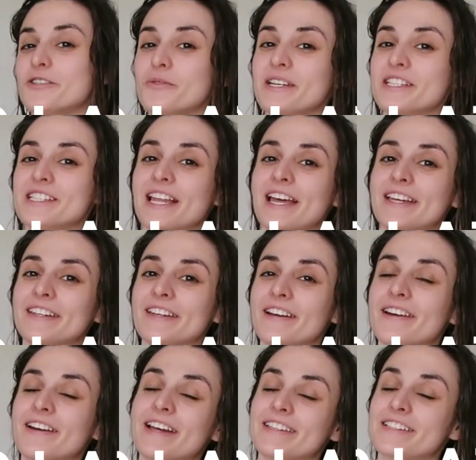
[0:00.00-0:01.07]
2 weeks later
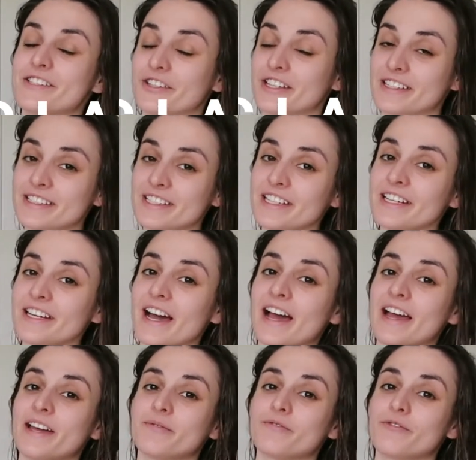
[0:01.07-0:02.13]
and as you can see
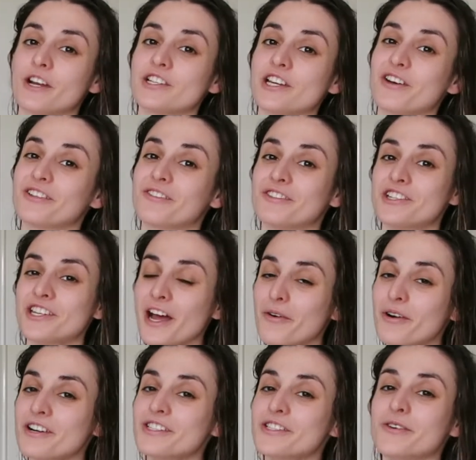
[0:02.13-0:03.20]
I am fresh out of the
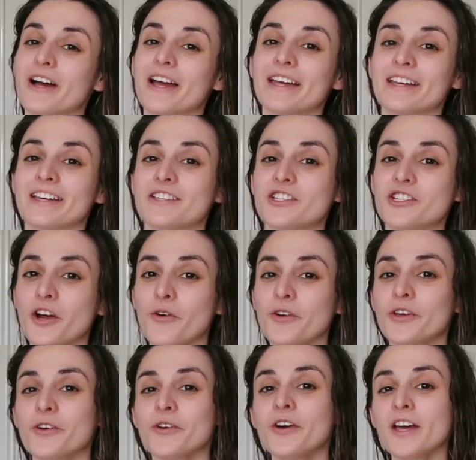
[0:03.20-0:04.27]
shower, so I can show
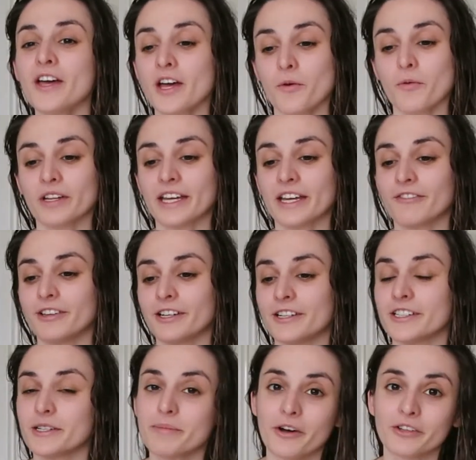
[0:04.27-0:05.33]
you what I have
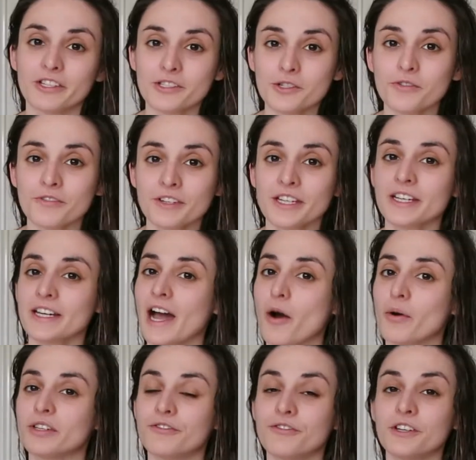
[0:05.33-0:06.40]
learned about the ZUVI, how
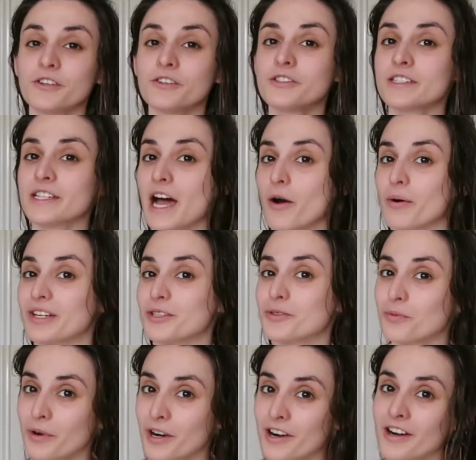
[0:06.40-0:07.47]
it feels, how it
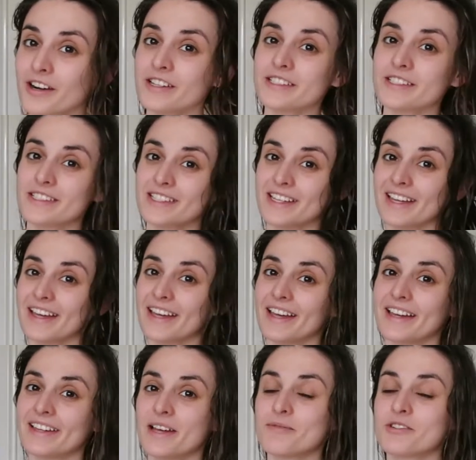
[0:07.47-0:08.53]
works,
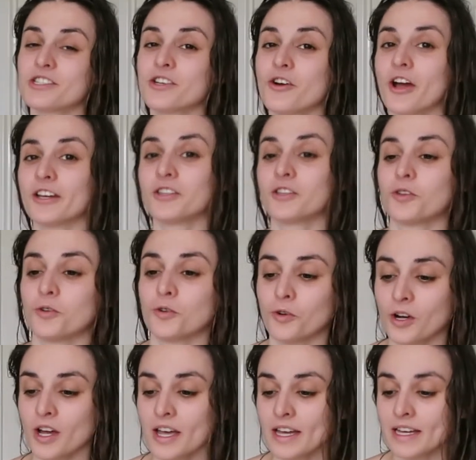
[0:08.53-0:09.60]
and I'm just going to
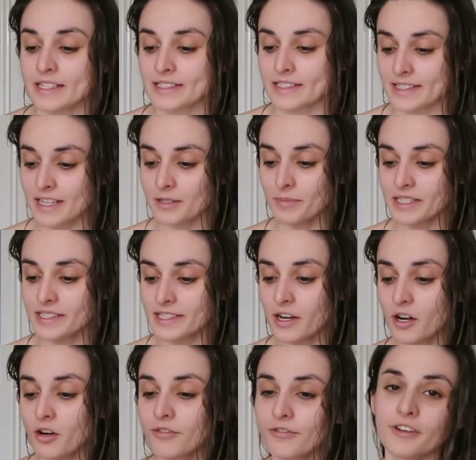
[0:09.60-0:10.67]
set
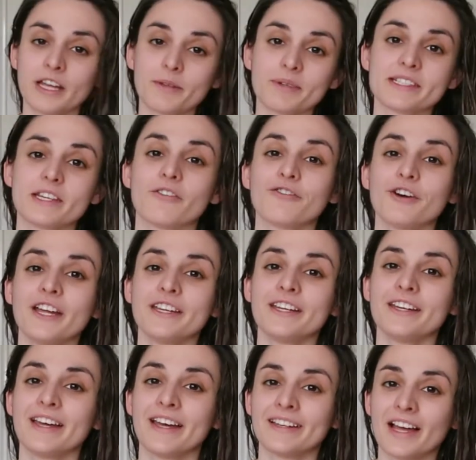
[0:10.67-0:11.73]
myself, get myself
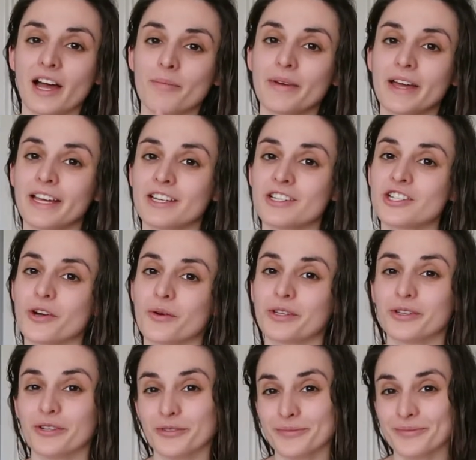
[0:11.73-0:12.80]
ready and come back and show it
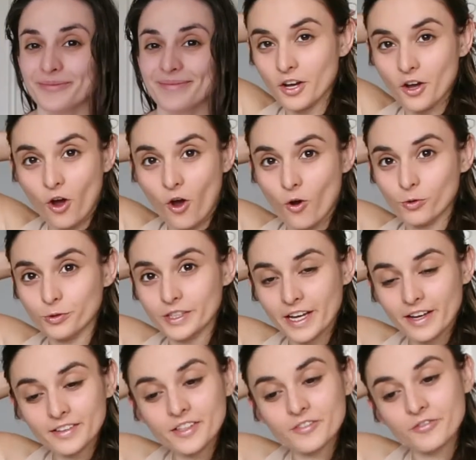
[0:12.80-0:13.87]
to you. All
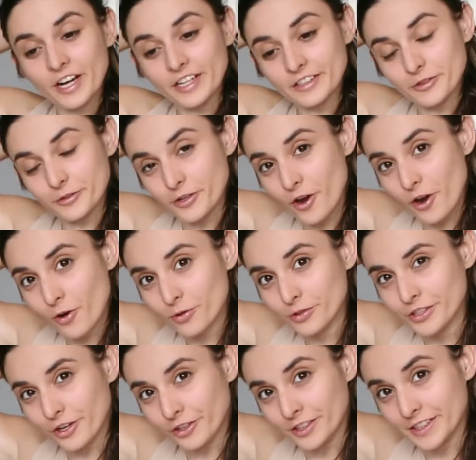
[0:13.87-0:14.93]
done and ready to go.
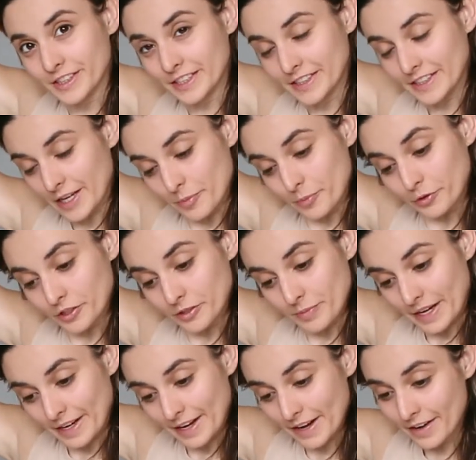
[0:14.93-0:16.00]
The only thing that I put in
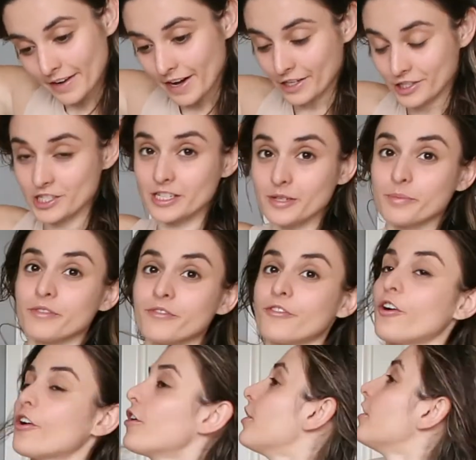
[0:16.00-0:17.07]
my hair actually
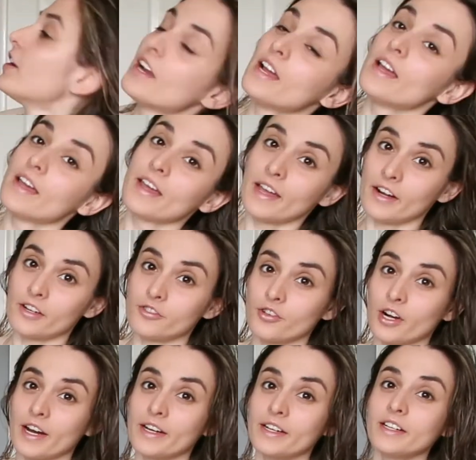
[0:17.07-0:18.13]
before hair
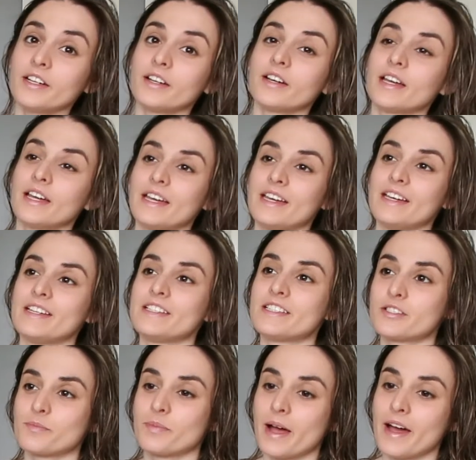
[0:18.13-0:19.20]
drying
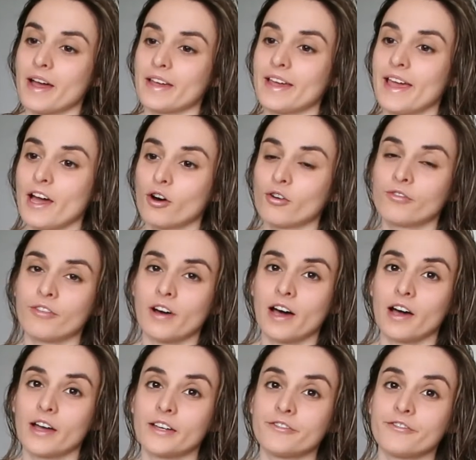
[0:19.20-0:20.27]
is my
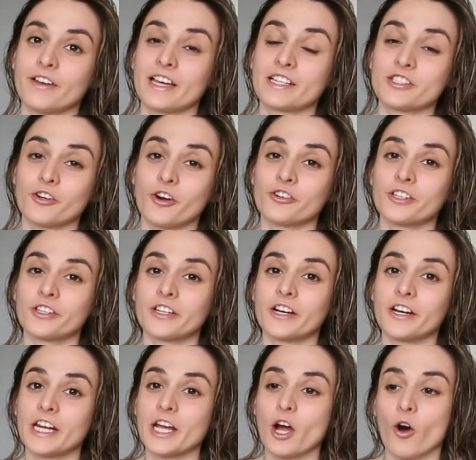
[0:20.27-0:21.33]
Elvive
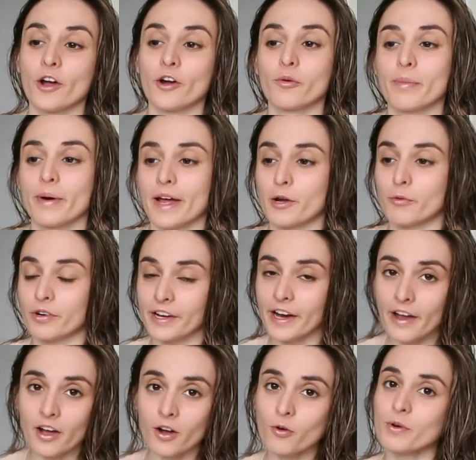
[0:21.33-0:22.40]
Extraordinary Oil by
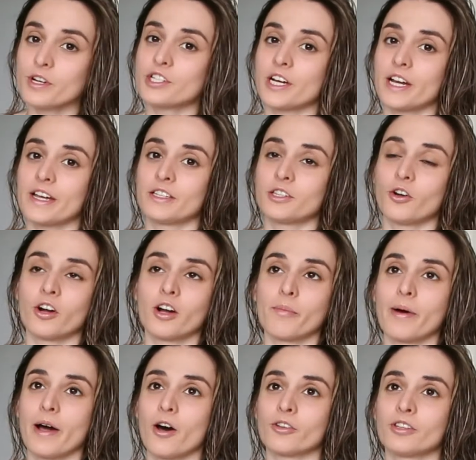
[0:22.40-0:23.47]
L'Oreal, which I talk
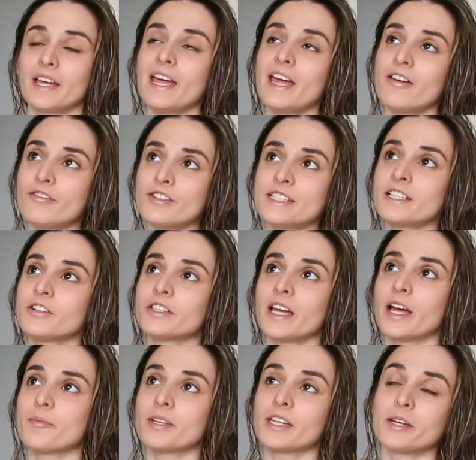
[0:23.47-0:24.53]
about every single
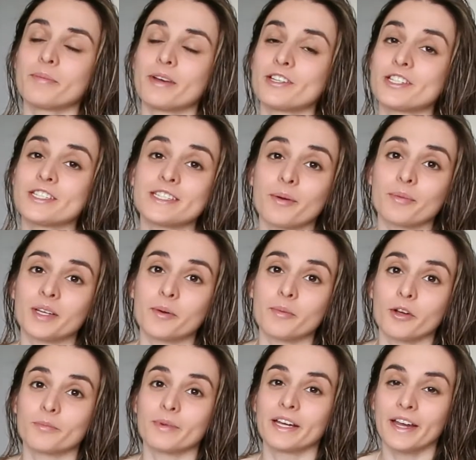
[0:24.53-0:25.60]
time that I mention something
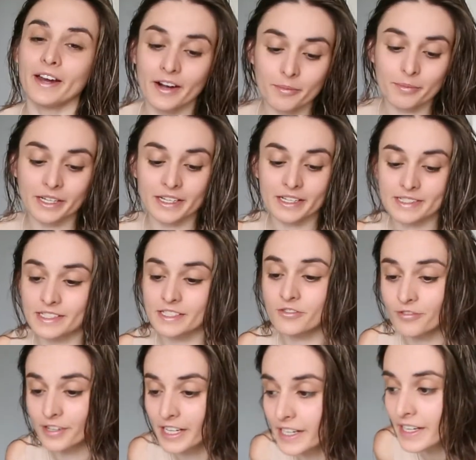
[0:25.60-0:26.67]
about my hair because it's
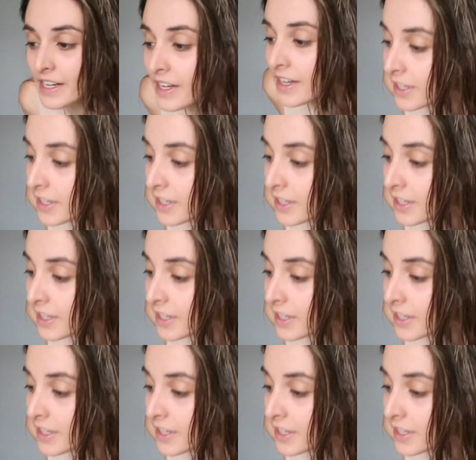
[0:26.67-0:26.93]
really